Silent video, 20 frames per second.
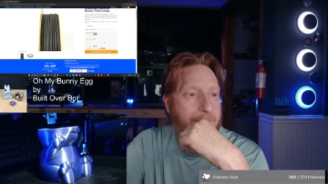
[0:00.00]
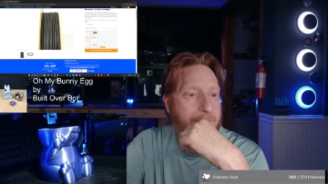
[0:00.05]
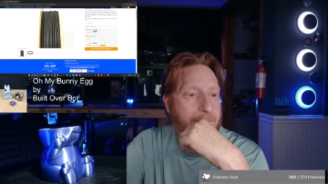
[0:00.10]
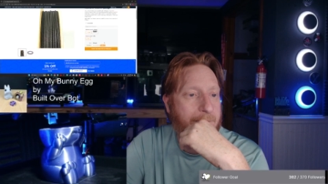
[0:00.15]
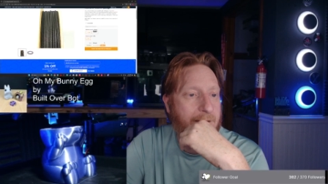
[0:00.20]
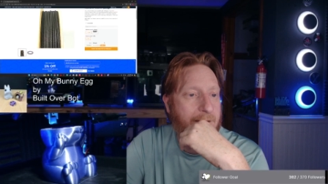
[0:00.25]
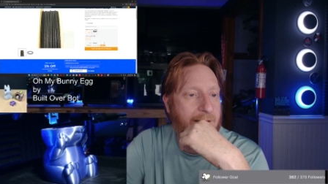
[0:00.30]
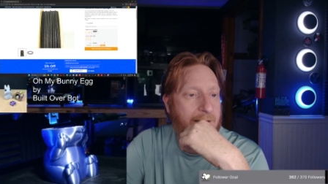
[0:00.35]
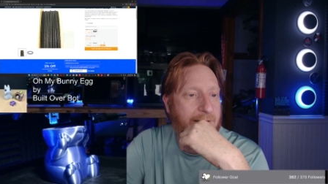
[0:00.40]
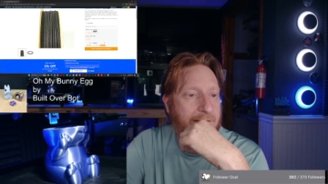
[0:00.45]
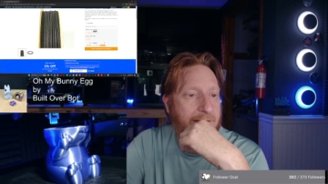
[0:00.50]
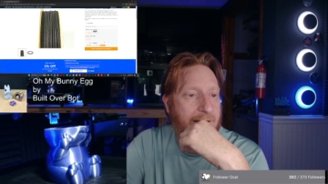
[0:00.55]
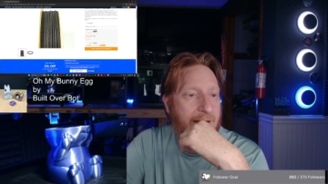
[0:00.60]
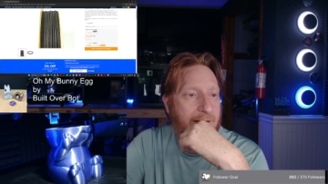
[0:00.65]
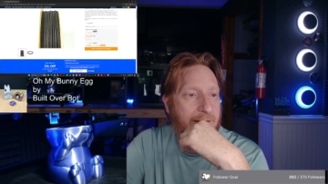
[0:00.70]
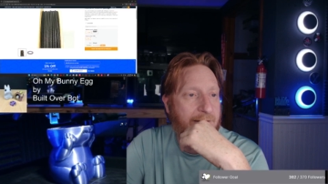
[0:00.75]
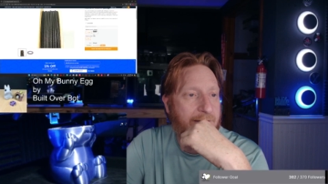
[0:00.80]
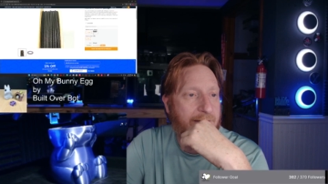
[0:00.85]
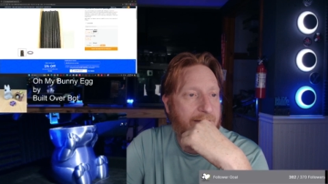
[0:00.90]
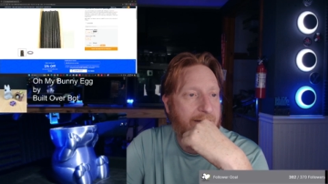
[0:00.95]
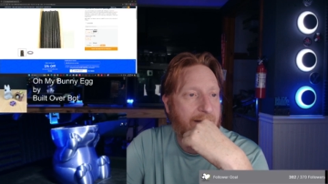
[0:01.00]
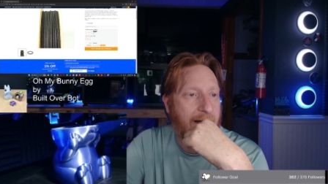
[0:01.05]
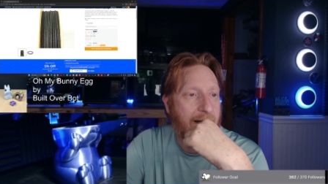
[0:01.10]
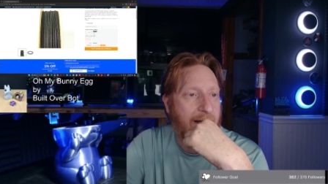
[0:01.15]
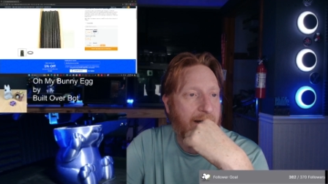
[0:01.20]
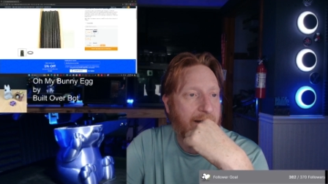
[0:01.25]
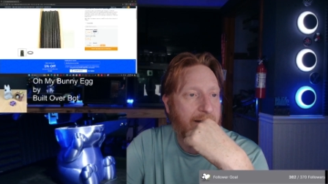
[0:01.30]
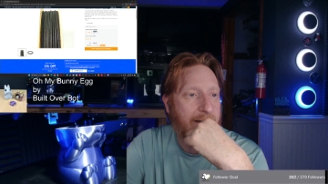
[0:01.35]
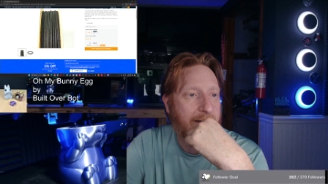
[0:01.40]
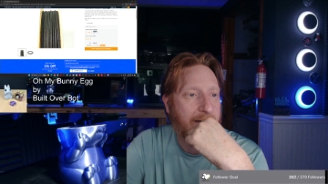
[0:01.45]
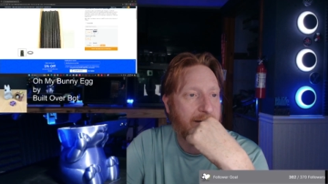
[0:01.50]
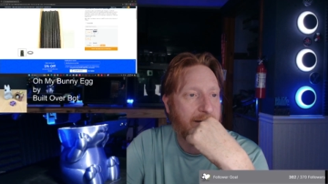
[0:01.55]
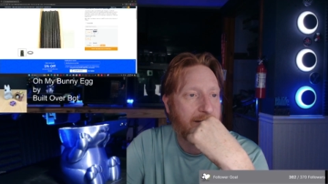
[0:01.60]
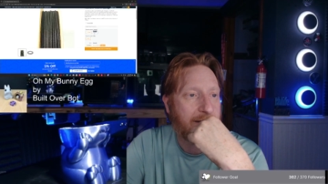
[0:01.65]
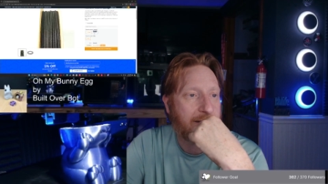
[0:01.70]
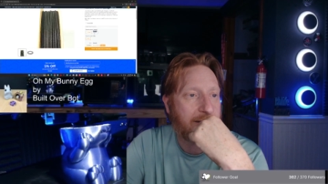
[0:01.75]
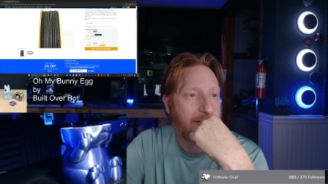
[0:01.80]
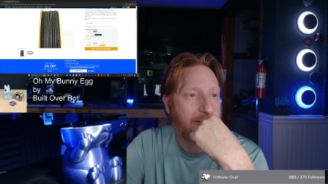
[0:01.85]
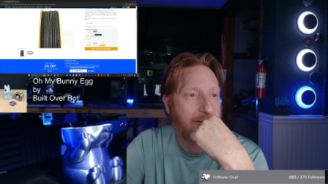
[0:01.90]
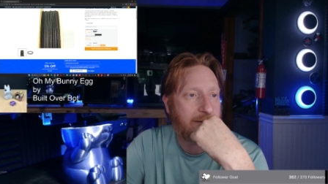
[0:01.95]
That's out of stock.
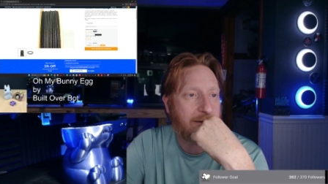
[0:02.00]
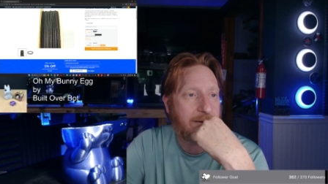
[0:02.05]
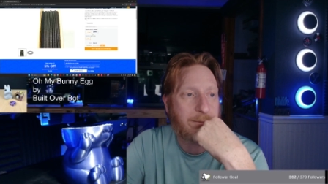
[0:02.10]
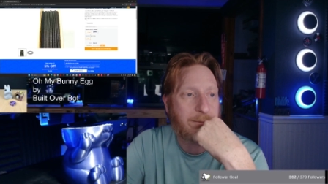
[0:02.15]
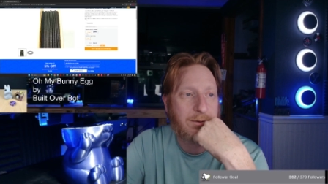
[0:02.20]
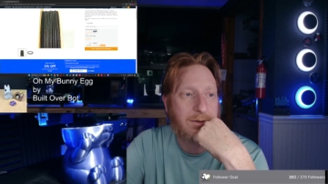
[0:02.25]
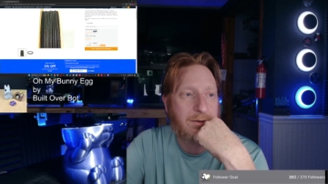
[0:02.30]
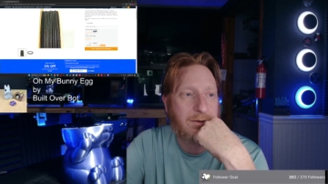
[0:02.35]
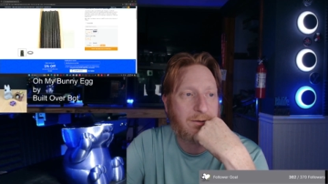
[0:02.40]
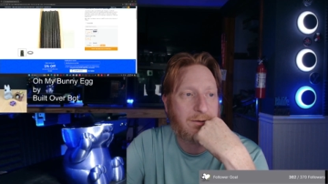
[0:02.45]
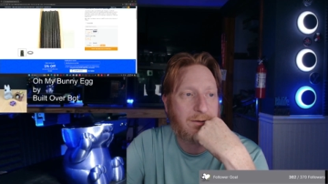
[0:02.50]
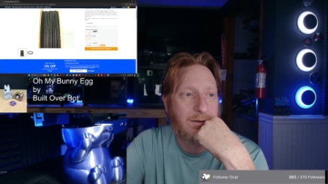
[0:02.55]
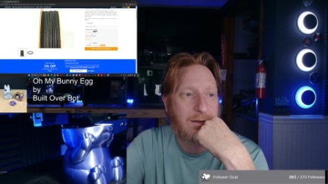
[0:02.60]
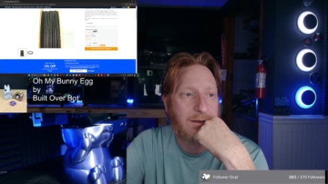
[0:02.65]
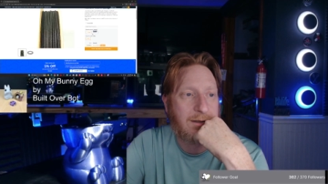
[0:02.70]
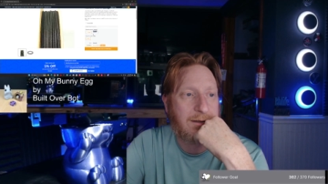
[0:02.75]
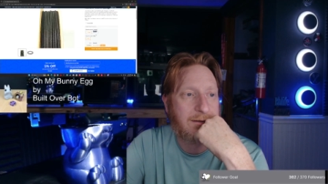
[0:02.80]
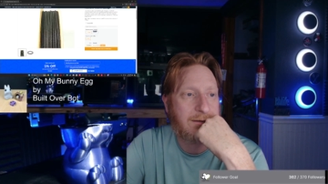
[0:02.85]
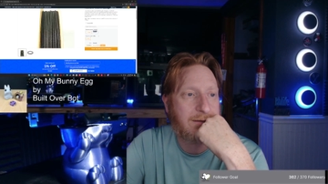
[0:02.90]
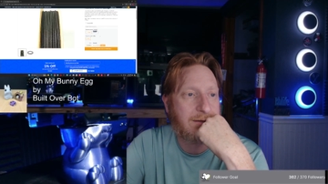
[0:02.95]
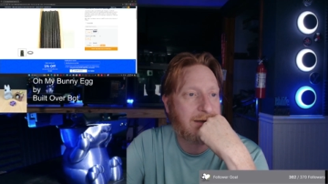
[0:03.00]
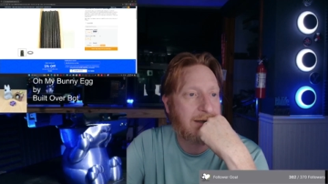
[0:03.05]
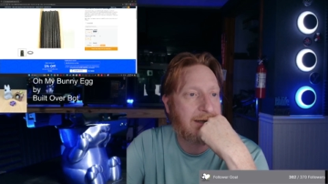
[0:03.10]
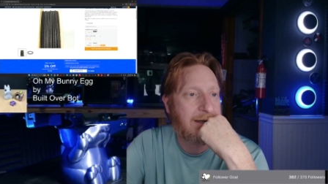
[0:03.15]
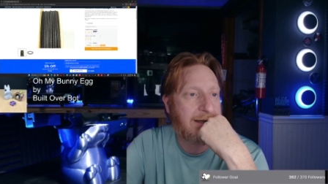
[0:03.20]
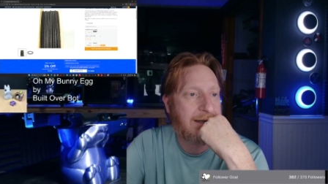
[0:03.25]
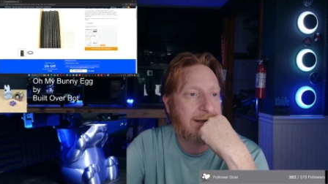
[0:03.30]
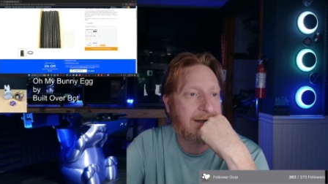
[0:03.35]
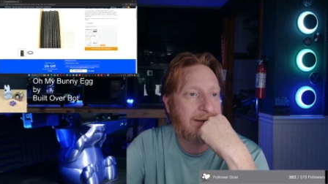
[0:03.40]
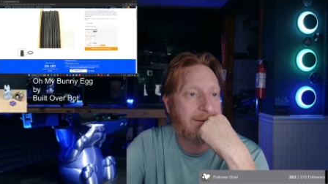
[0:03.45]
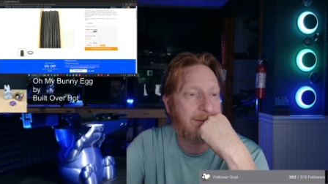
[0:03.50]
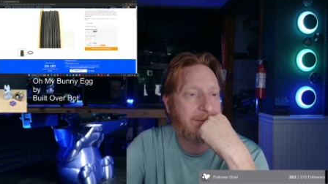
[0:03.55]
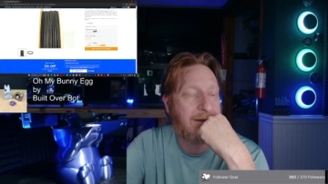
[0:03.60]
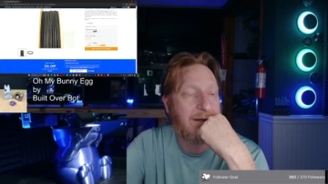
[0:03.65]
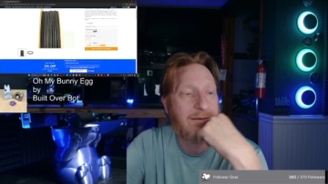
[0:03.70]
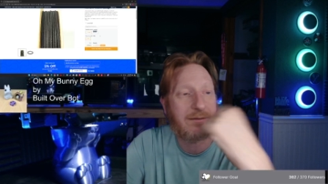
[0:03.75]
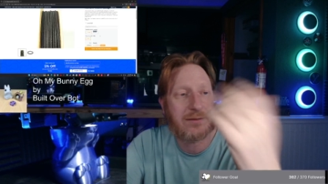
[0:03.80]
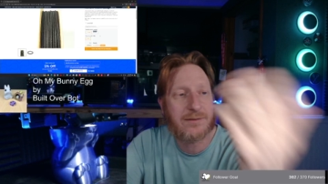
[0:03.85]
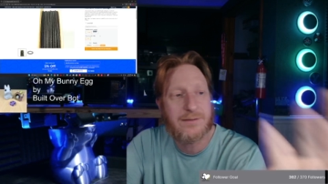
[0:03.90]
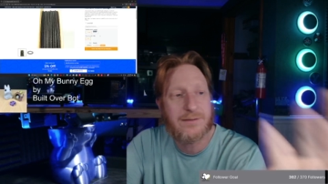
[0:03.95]
You can pre-order this.
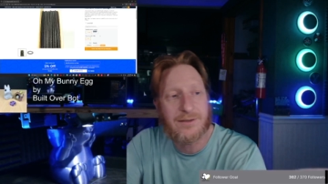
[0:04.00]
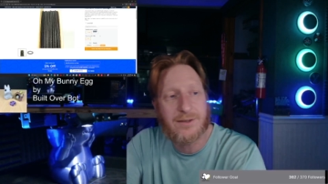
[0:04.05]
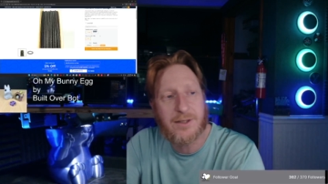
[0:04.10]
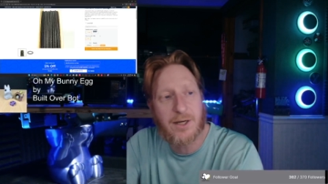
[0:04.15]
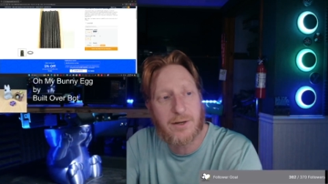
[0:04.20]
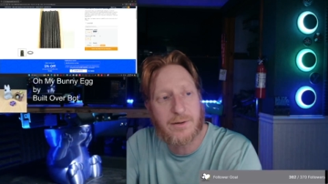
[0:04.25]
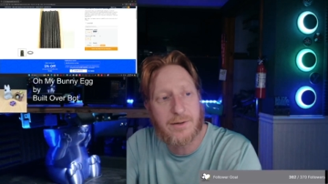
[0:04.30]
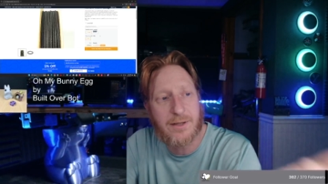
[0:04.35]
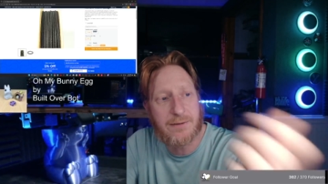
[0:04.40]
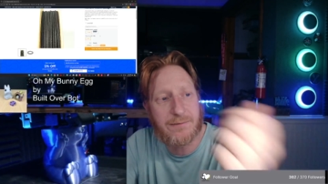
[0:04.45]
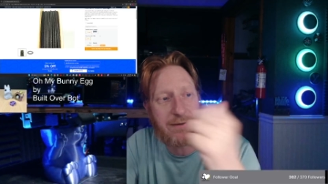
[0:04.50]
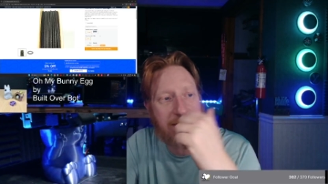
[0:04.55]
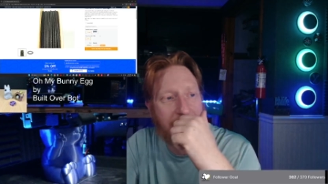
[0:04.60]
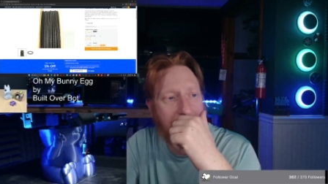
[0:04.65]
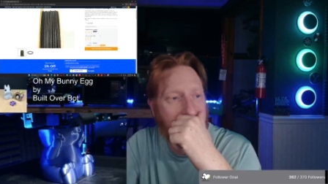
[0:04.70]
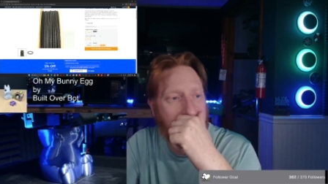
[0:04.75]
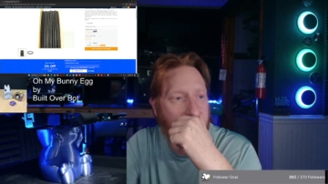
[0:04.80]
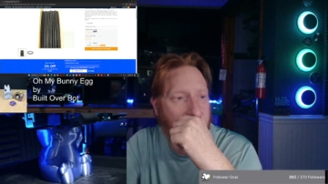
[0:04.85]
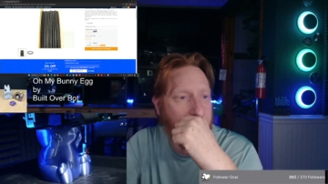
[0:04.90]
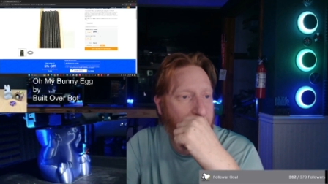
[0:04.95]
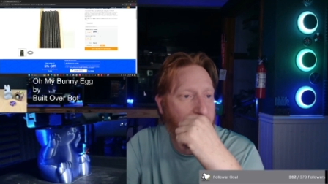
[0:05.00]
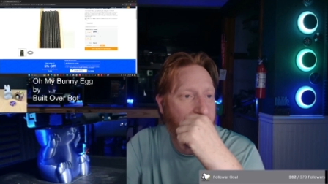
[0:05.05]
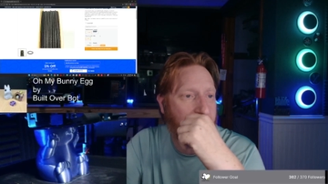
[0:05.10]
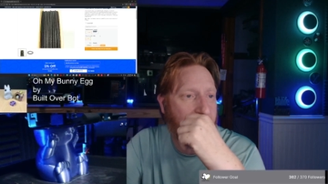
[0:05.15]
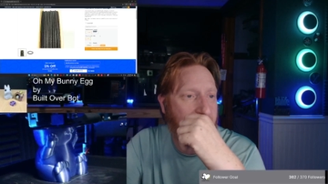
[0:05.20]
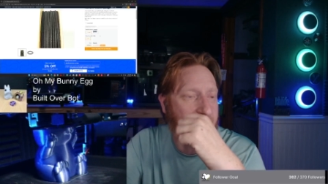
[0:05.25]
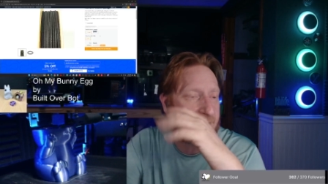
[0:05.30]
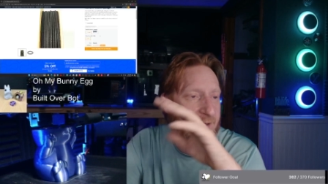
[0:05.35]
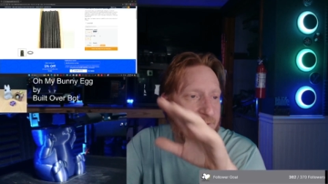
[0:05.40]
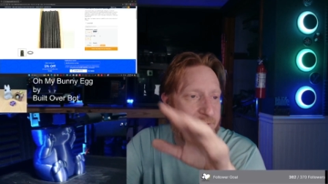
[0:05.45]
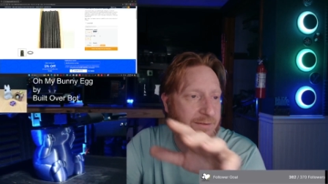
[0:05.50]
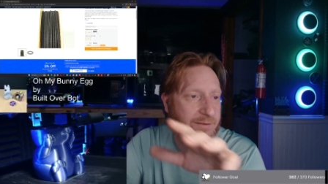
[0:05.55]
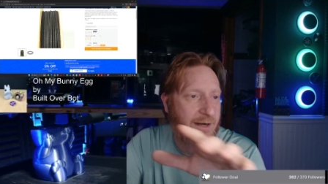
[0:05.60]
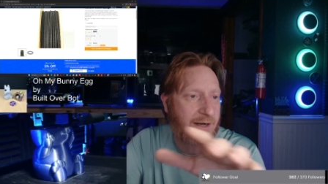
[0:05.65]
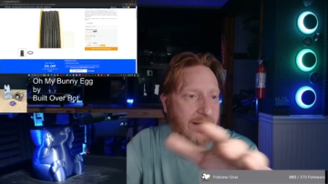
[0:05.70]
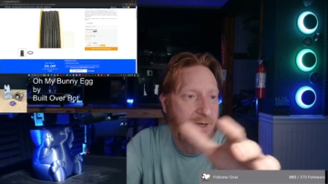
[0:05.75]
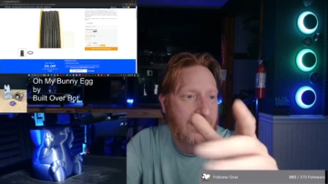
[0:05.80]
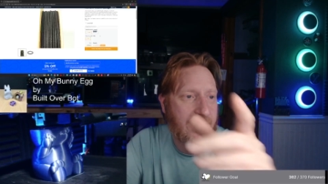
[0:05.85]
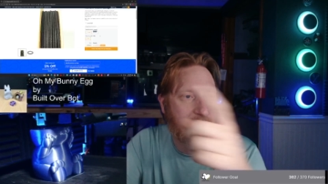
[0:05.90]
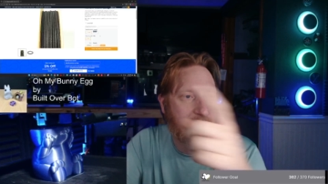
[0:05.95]
Well, you know, if it's a 2.8, that's
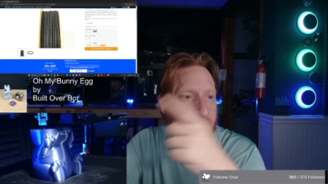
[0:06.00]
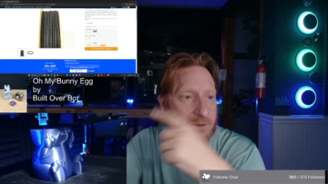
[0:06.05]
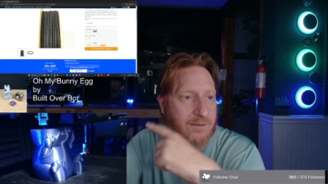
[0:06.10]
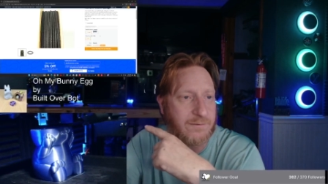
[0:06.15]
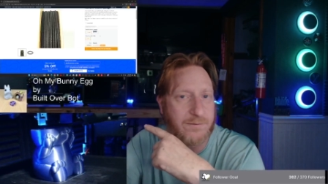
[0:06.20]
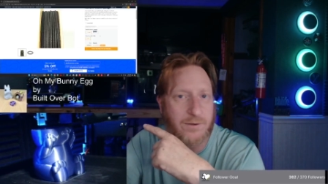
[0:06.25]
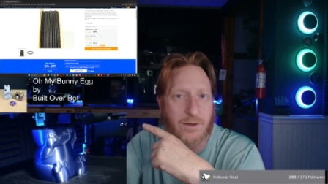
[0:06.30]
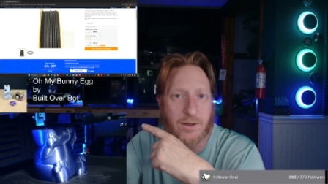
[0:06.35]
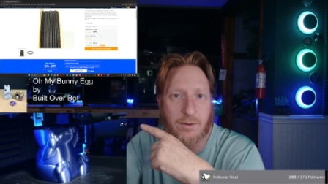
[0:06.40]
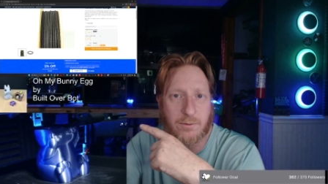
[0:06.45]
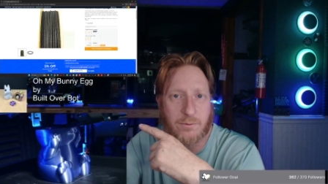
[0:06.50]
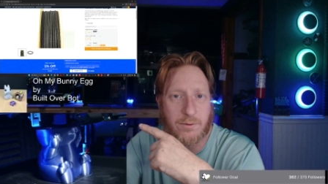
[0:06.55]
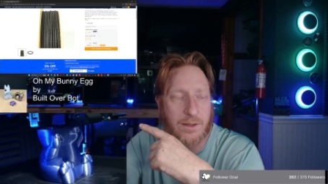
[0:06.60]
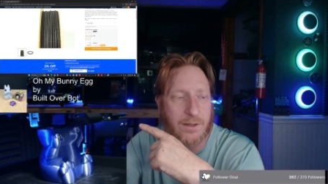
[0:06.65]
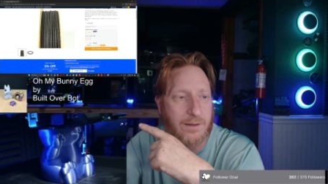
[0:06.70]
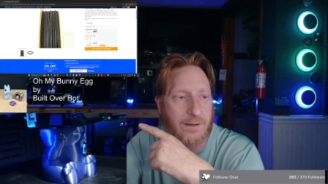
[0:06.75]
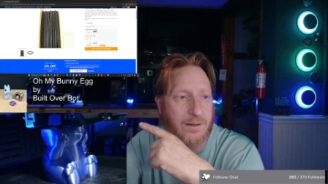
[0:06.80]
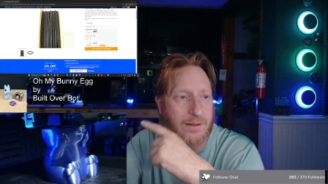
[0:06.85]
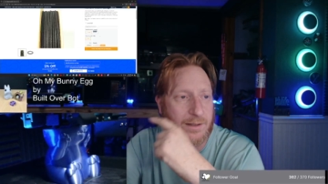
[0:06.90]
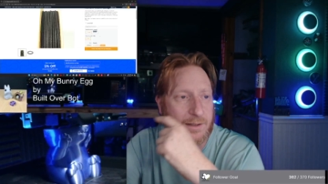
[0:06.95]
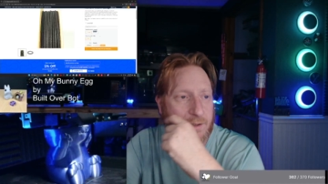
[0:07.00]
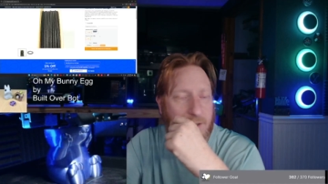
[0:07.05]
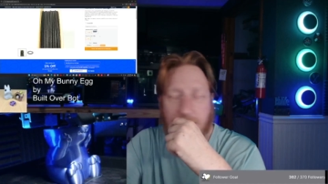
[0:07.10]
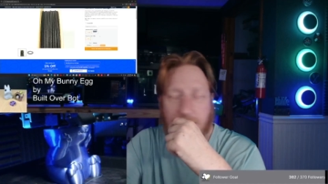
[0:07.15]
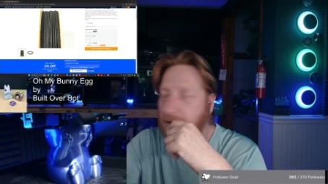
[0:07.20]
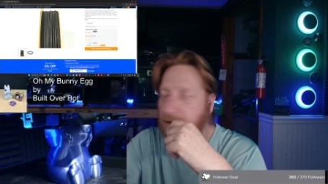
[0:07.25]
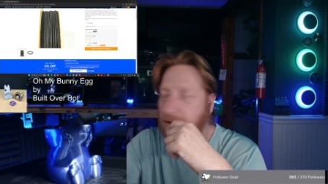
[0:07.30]
fine. I can convert one of the.